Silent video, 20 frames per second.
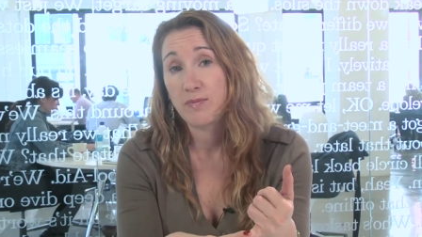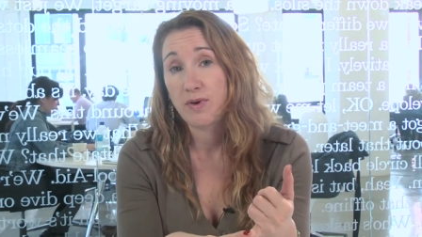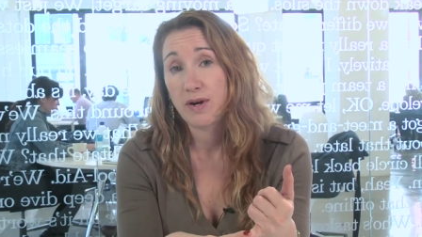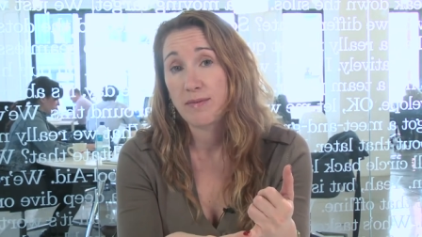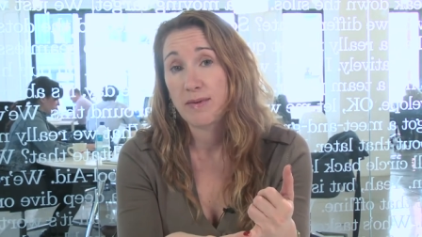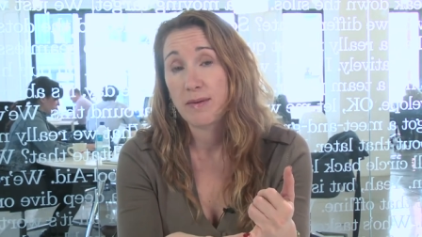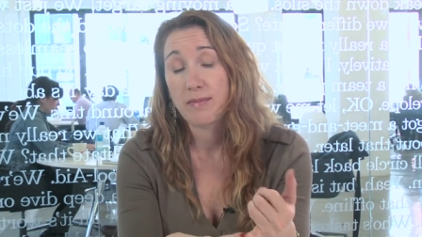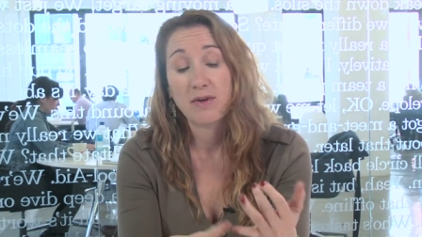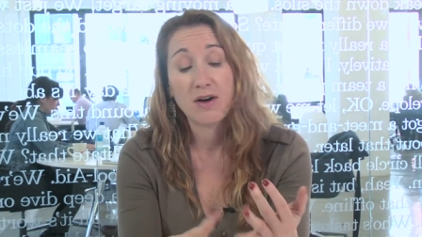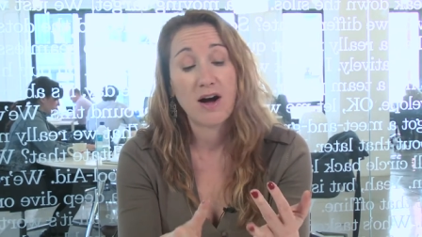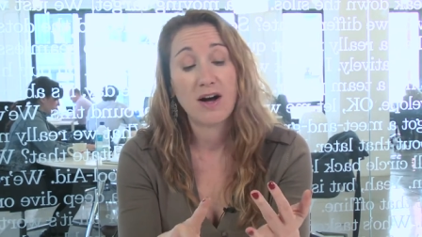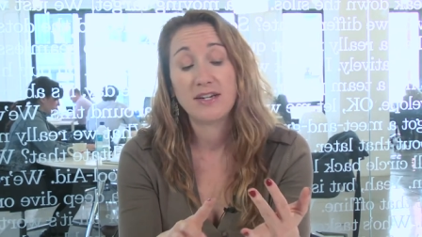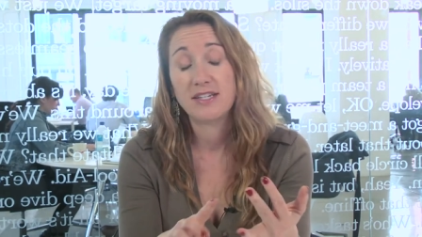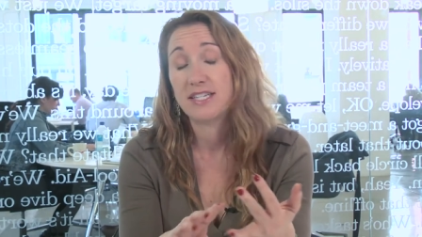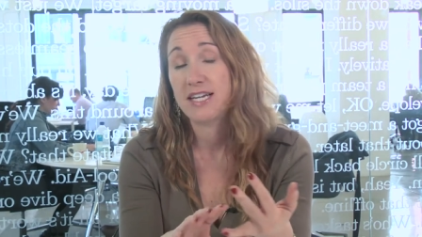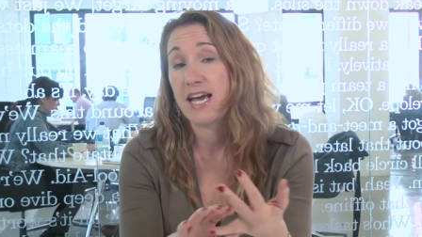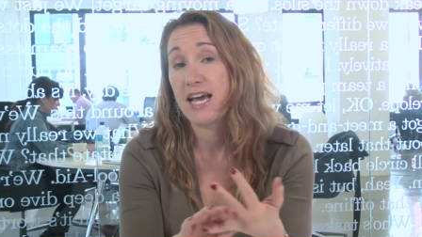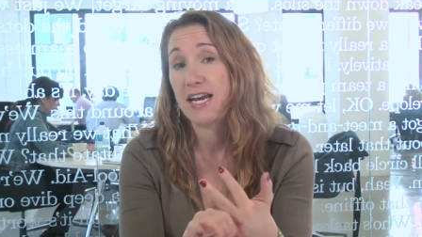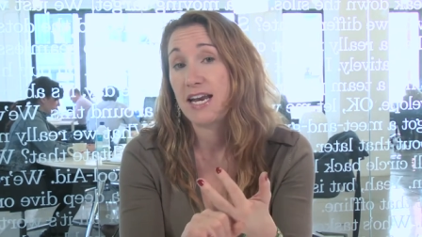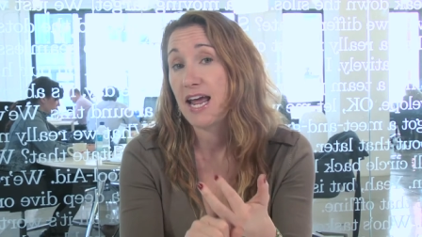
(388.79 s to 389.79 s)
in premium
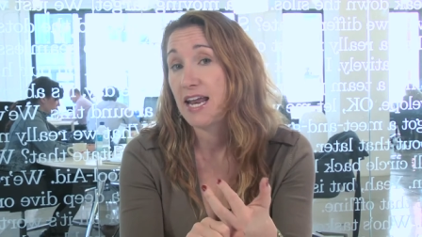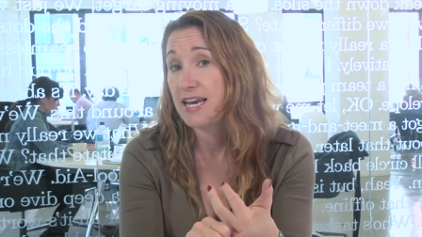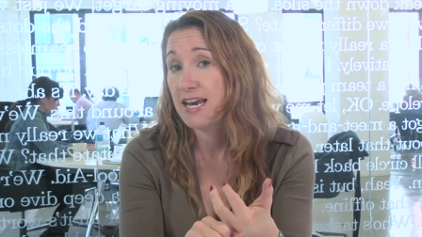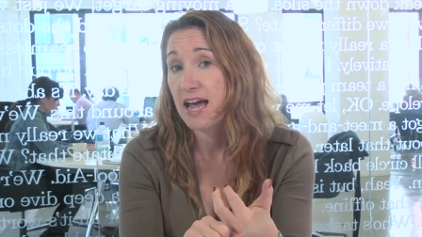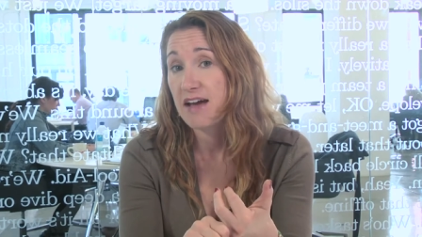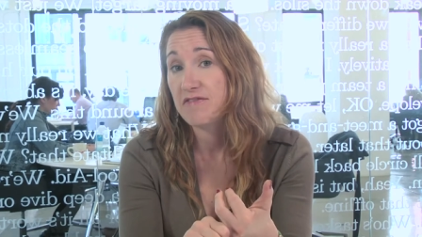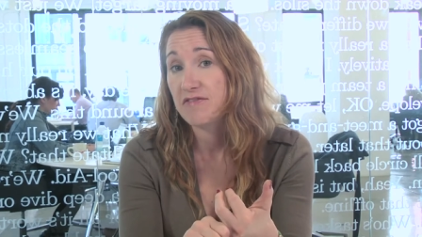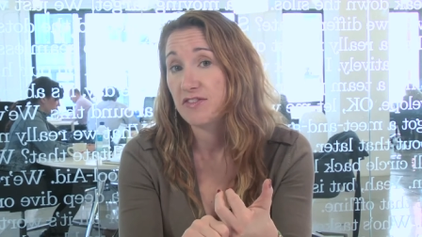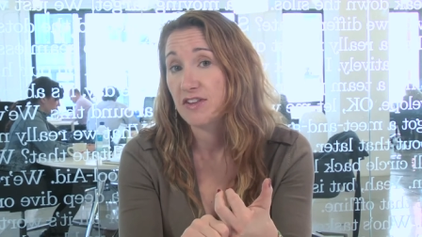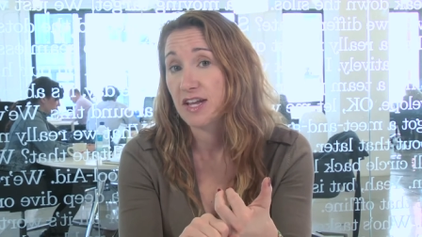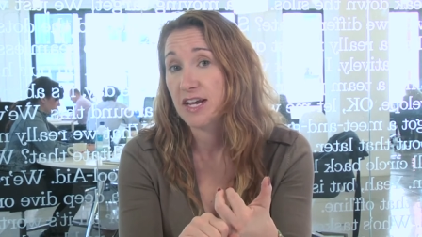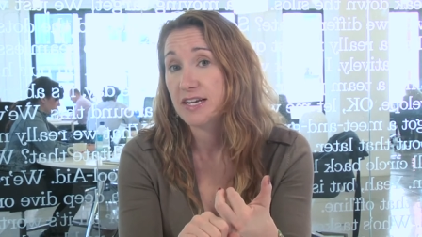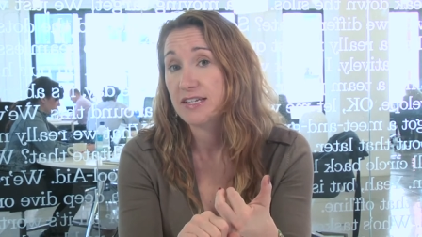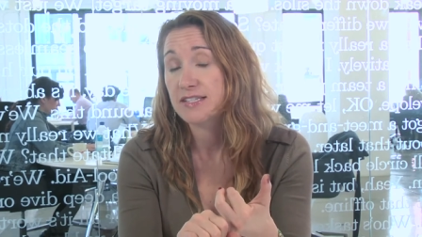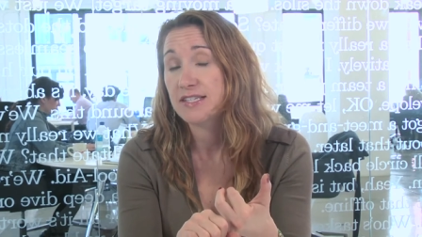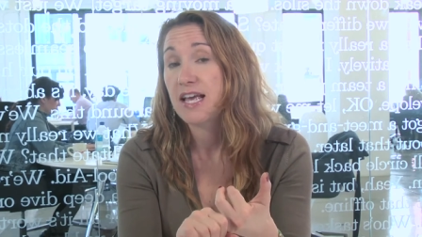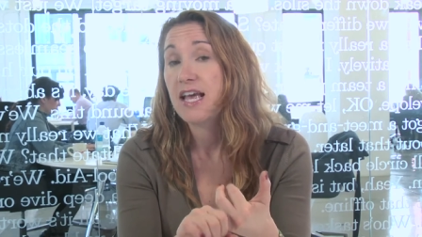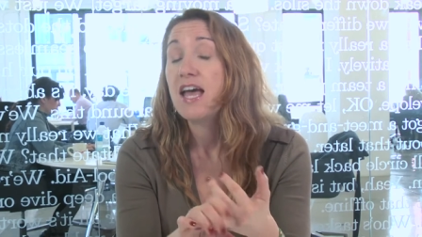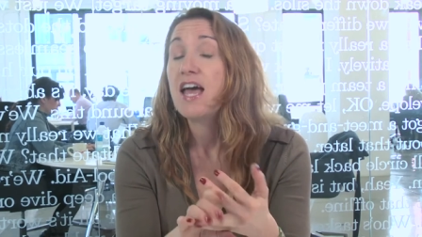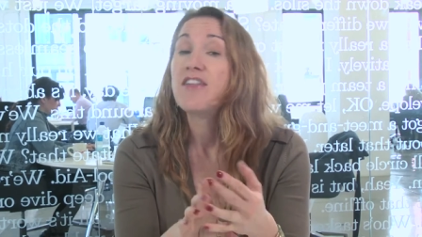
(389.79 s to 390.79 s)
content and
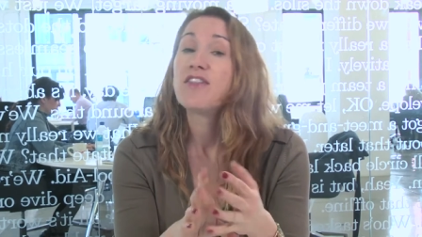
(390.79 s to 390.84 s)
Netflix.